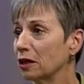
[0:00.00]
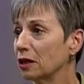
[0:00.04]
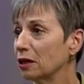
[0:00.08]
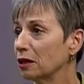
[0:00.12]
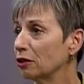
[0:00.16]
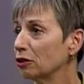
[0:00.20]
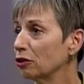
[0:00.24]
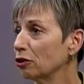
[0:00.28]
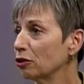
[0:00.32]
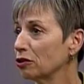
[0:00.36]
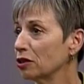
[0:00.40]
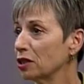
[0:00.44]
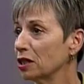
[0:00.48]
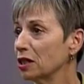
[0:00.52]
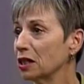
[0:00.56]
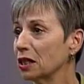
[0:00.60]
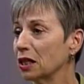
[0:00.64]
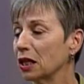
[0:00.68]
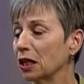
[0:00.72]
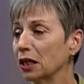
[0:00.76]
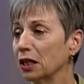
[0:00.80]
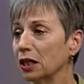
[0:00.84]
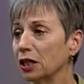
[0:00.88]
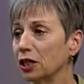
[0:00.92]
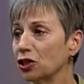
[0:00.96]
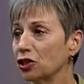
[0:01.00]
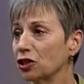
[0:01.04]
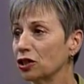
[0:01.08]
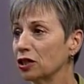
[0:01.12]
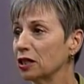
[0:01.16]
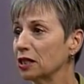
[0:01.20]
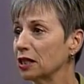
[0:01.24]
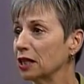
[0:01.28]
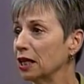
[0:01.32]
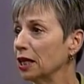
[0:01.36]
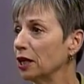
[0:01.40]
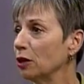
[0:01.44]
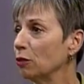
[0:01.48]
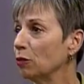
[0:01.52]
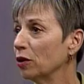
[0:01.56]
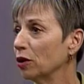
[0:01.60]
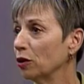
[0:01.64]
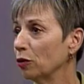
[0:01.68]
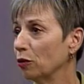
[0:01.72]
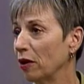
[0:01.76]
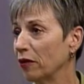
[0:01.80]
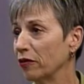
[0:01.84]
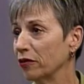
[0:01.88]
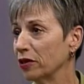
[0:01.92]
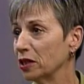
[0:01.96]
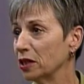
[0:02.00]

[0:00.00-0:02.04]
nurses, clinicians, anyone around the